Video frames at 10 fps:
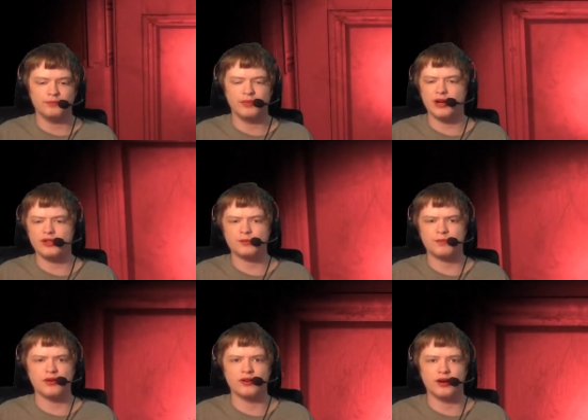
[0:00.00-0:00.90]
But it was
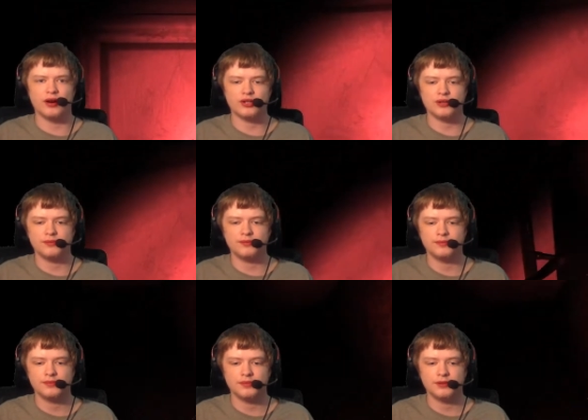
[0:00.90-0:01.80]
precaution.
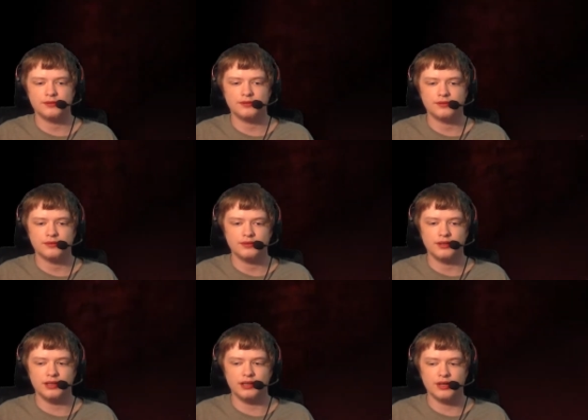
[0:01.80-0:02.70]

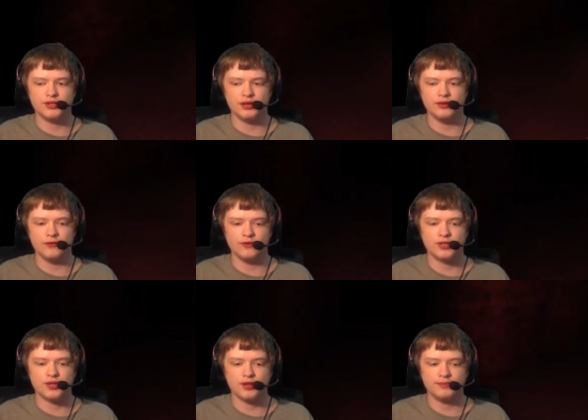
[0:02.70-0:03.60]
In case I
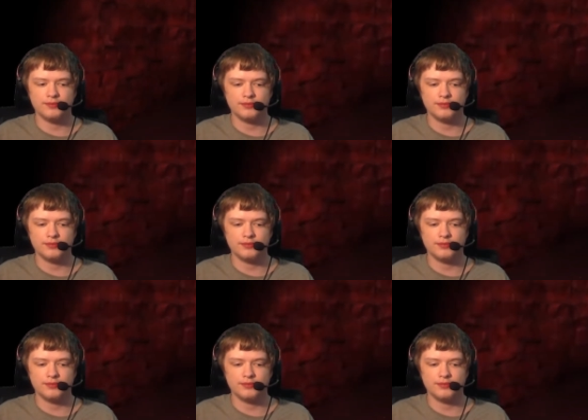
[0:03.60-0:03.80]
overslept.